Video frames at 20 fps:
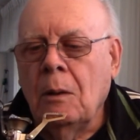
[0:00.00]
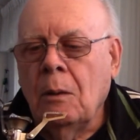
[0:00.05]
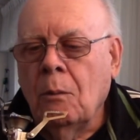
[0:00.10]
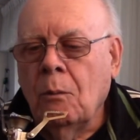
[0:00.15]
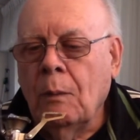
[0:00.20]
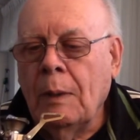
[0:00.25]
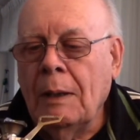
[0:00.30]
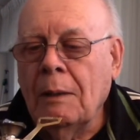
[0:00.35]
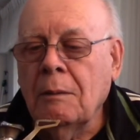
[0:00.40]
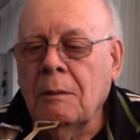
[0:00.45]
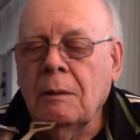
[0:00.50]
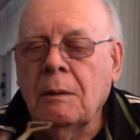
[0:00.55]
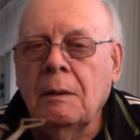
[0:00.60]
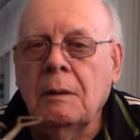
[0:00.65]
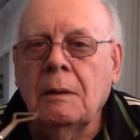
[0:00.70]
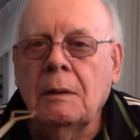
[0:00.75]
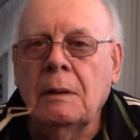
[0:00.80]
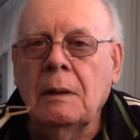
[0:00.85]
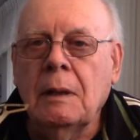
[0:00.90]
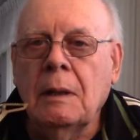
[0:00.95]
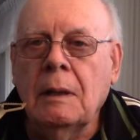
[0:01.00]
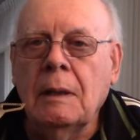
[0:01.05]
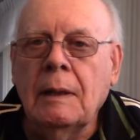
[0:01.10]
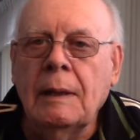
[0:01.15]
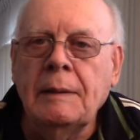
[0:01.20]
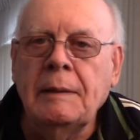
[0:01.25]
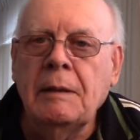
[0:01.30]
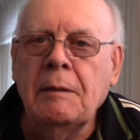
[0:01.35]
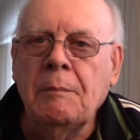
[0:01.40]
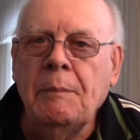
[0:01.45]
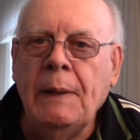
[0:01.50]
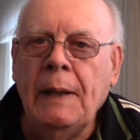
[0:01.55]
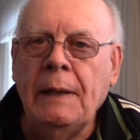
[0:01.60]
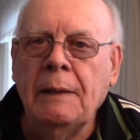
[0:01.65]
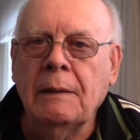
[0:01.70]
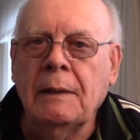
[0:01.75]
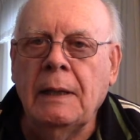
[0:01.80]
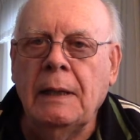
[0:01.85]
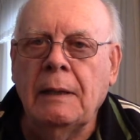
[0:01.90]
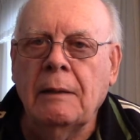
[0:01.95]
Well, I did
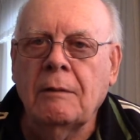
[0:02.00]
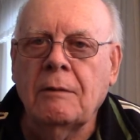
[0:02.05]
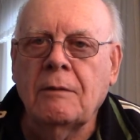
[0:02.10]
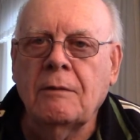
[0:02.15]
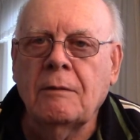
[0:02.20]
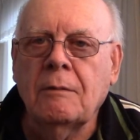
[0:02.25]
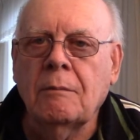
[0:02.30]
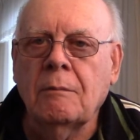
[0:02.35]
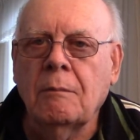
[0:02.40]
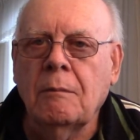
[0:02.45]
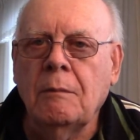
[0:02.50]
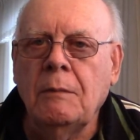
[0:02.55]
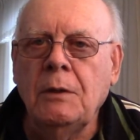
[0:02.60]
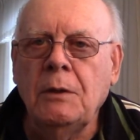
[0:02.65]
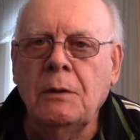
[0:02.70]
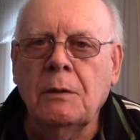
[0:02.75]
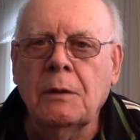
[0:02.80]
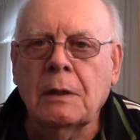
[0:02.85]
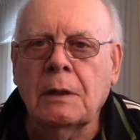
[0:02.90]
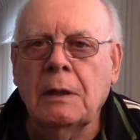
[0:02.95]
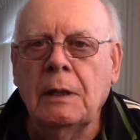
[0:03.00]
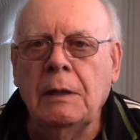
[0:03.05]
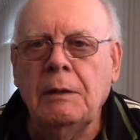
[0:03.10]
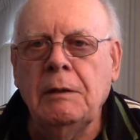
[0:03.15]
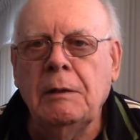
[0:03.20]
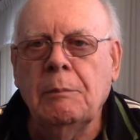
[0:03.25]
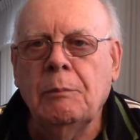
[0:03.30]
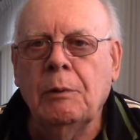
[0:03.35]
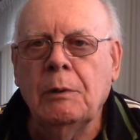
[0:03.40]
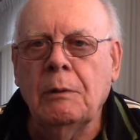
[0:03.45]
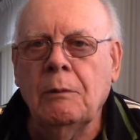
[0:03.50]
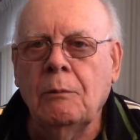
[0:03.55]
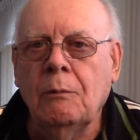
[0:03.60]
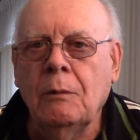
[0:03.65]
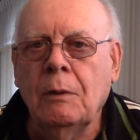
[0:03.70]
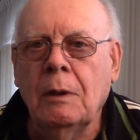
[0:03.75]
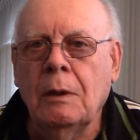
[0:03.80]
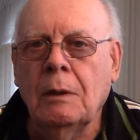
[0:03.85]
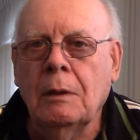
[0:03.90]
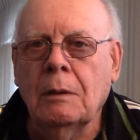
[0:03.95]
pancakes. You know, the kind you put
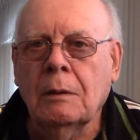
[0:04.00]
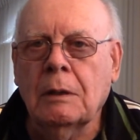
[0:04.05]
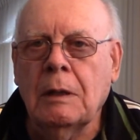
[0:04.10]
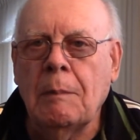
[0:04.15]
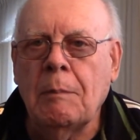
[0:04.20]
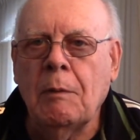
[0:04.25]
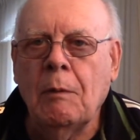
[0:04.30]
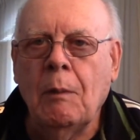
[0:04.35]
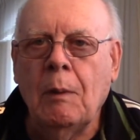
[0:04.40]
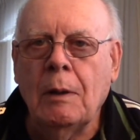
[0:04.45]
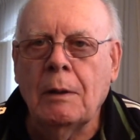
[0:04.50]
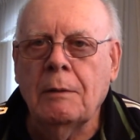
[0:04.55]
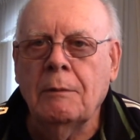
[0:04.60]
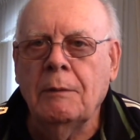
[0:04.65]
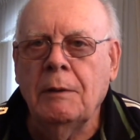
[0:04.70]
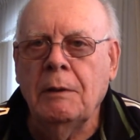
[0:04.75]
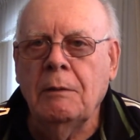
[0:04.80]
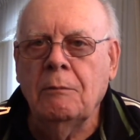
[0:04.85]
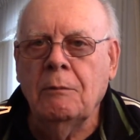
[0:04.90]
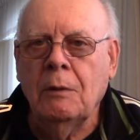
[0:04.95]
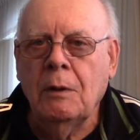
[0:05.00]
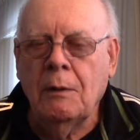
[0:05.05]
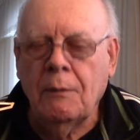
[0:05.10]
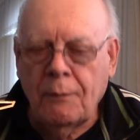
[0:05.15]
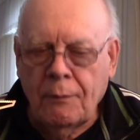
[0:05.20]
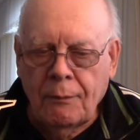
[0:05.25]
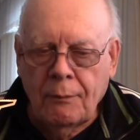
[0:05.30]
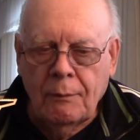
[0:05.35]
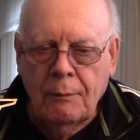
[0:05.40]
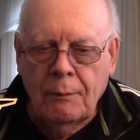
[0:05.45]
a cup of water in with,